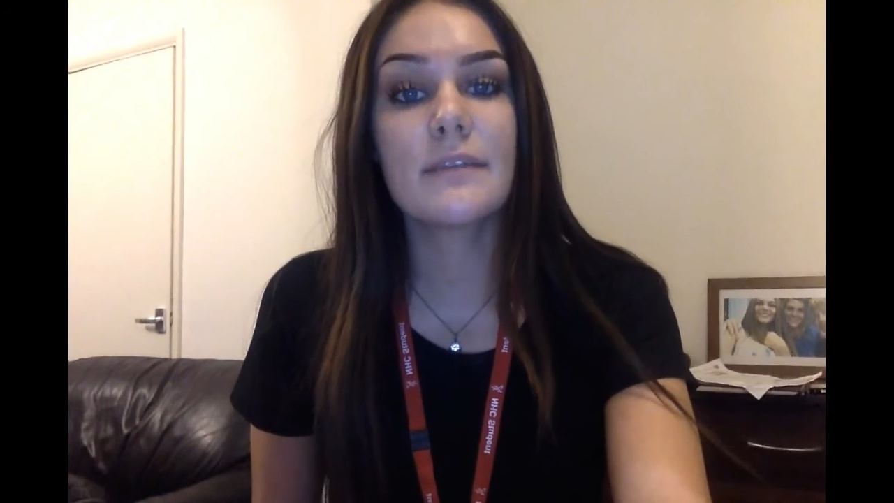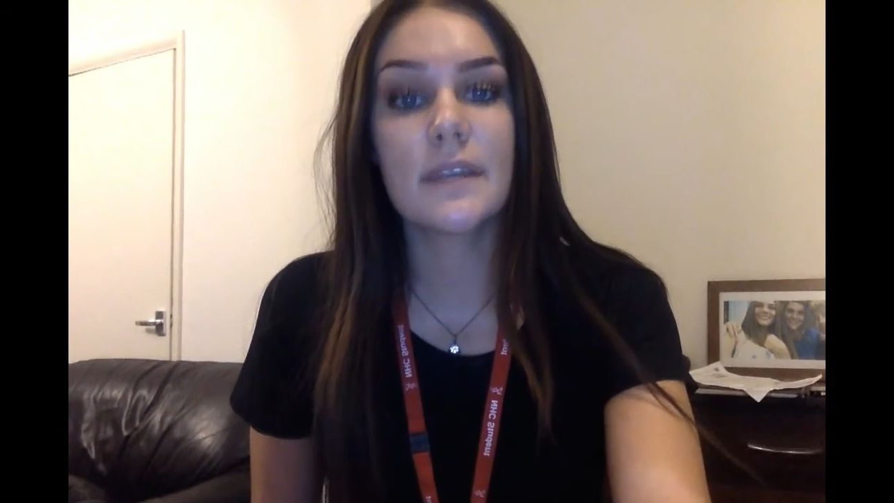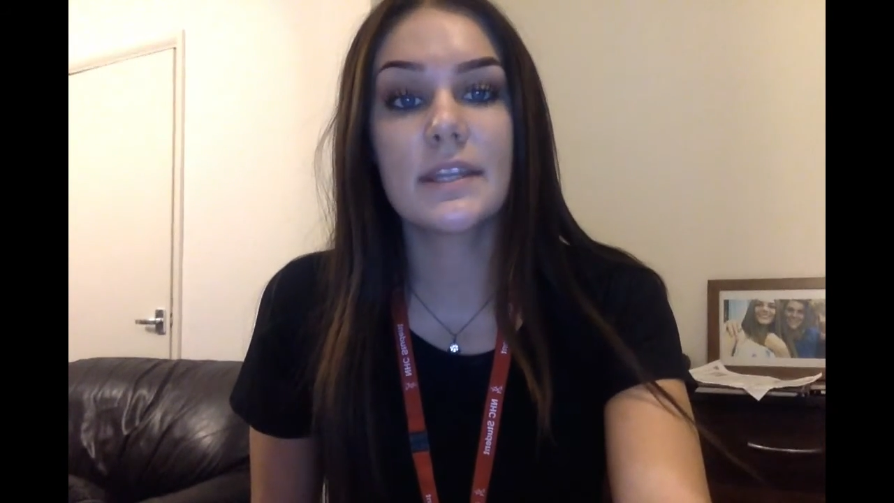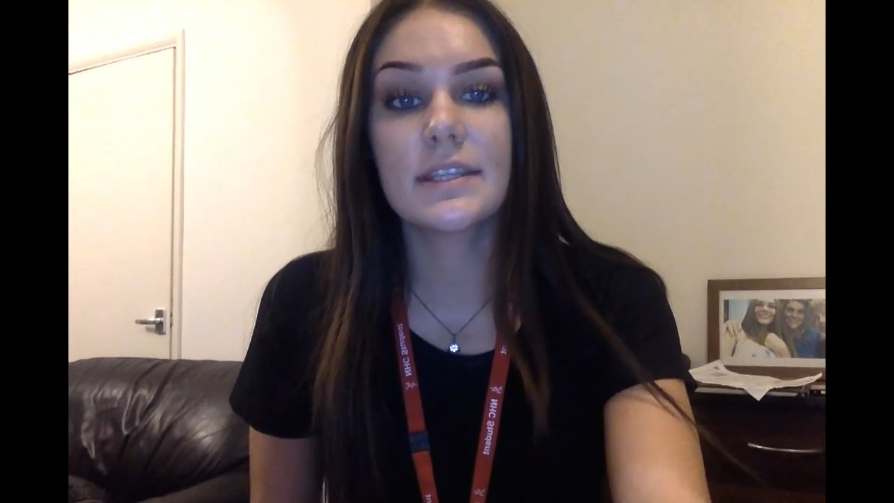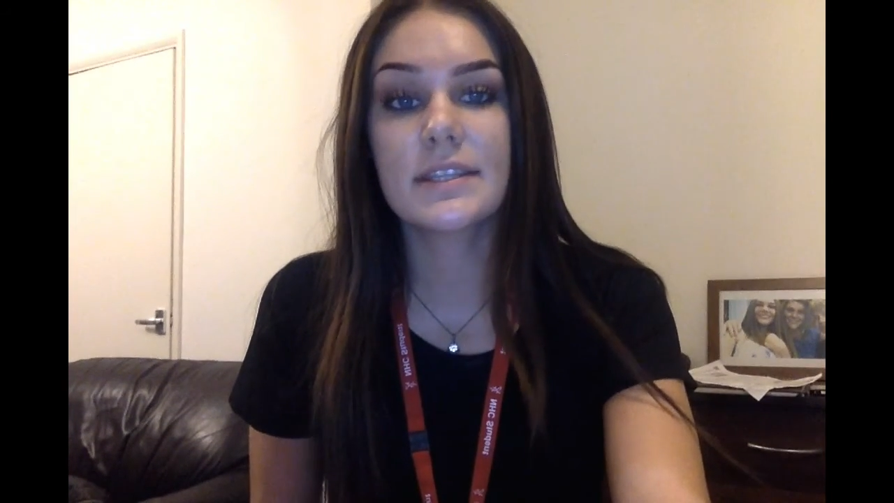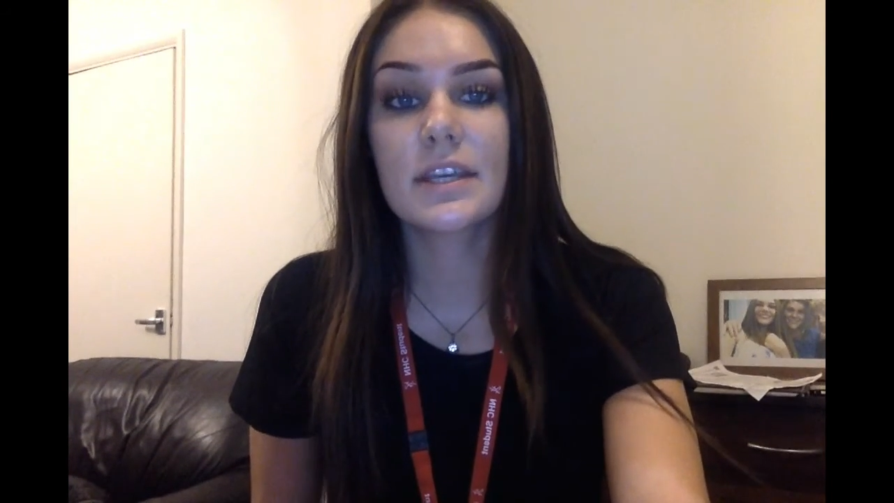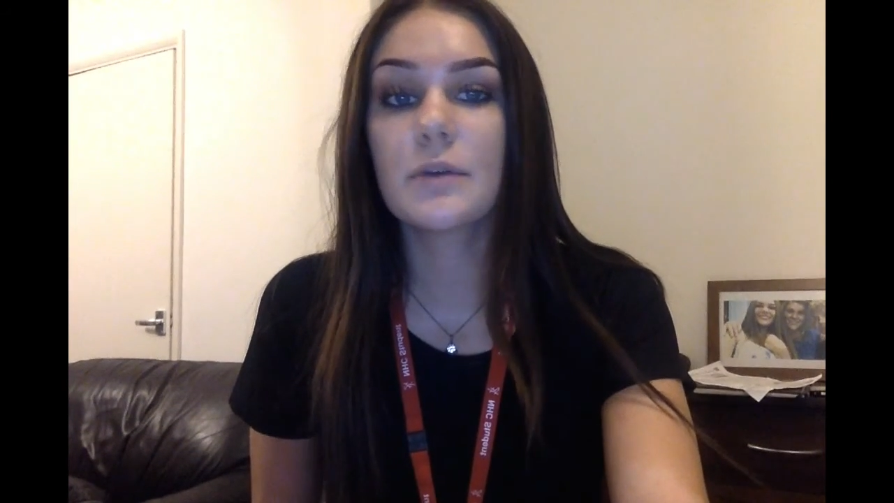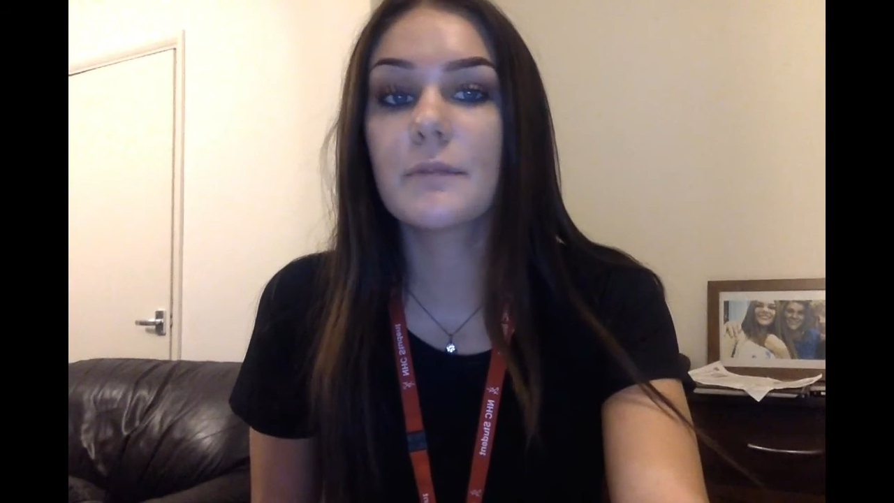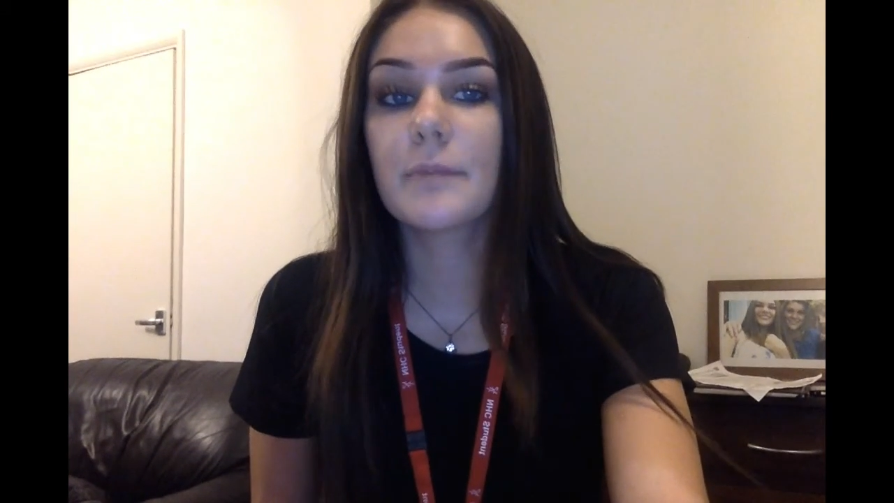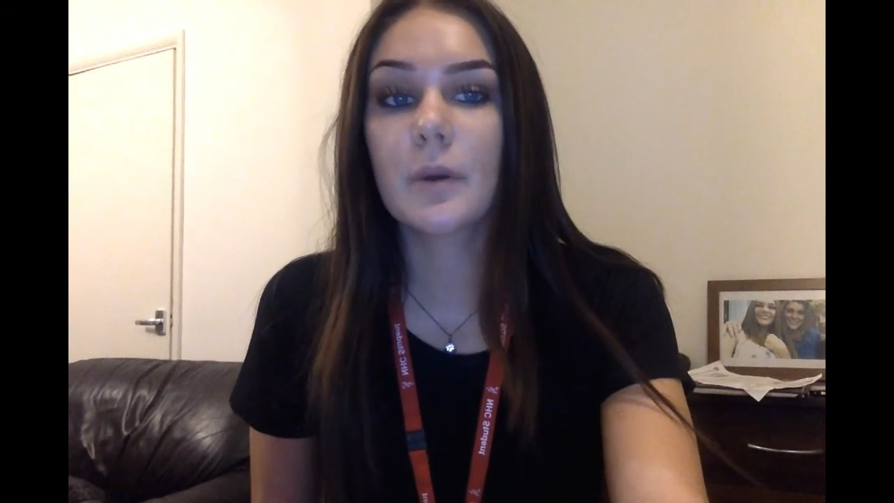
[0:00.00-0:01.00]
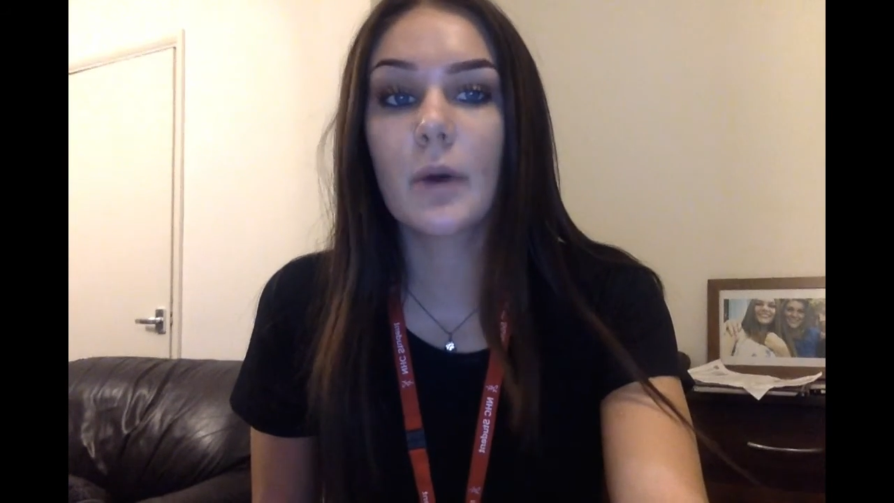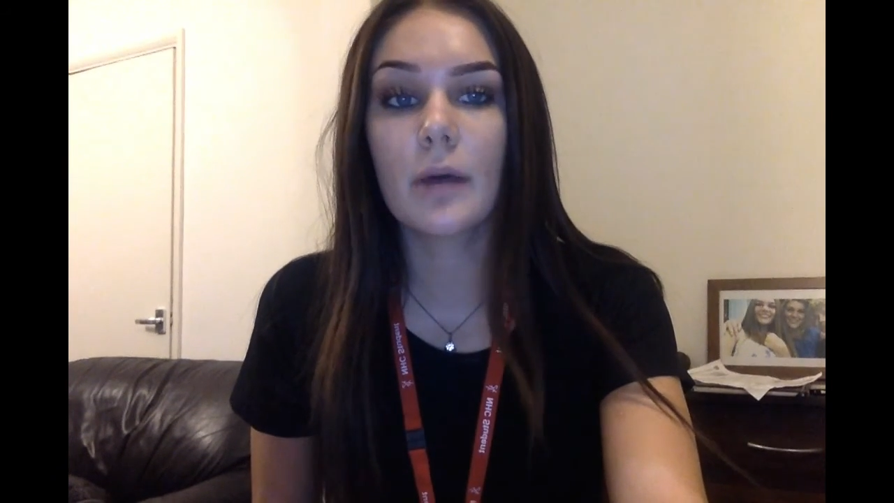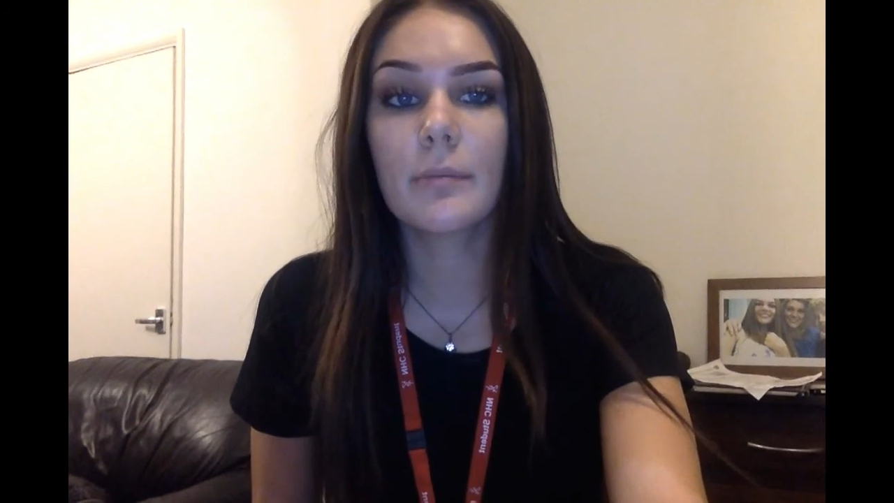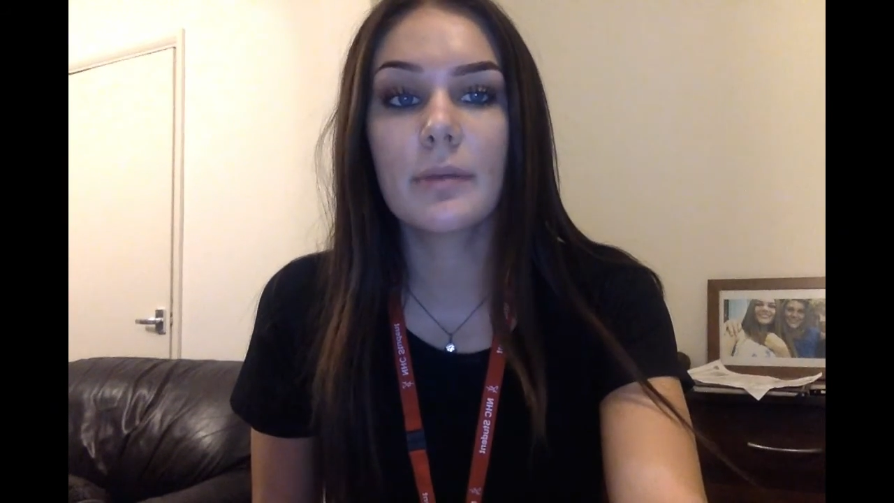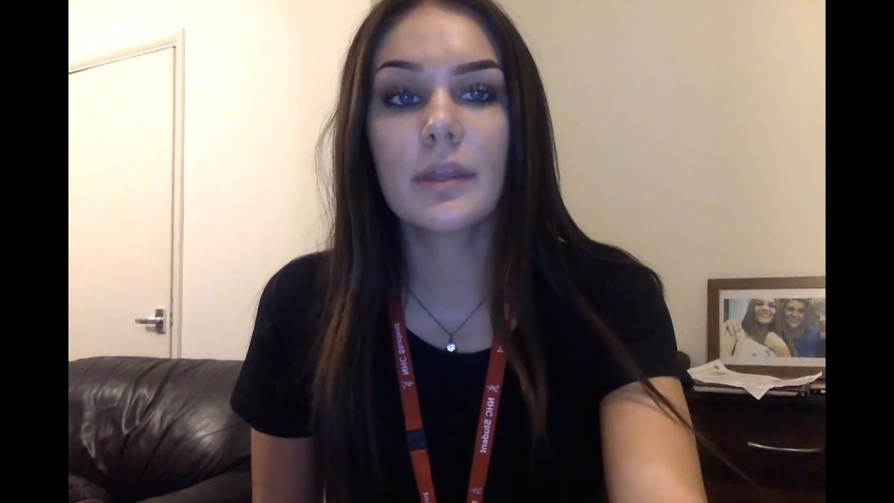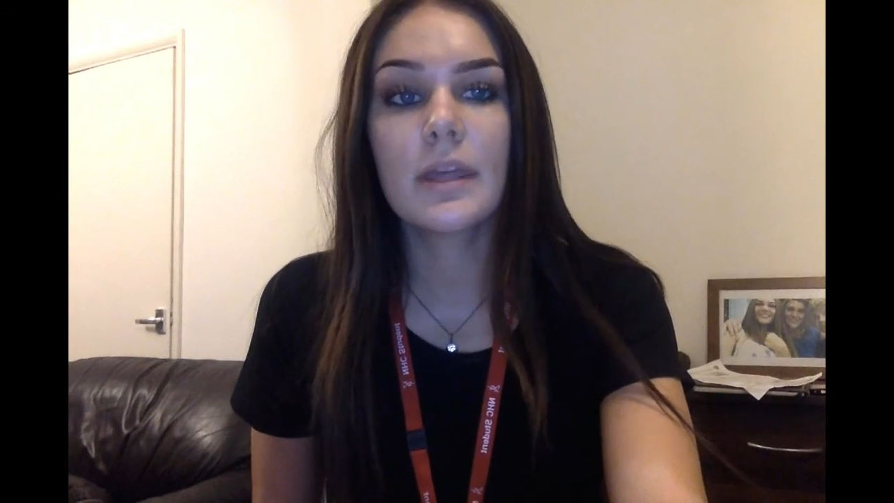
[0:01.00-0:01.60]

fitness that you have built up.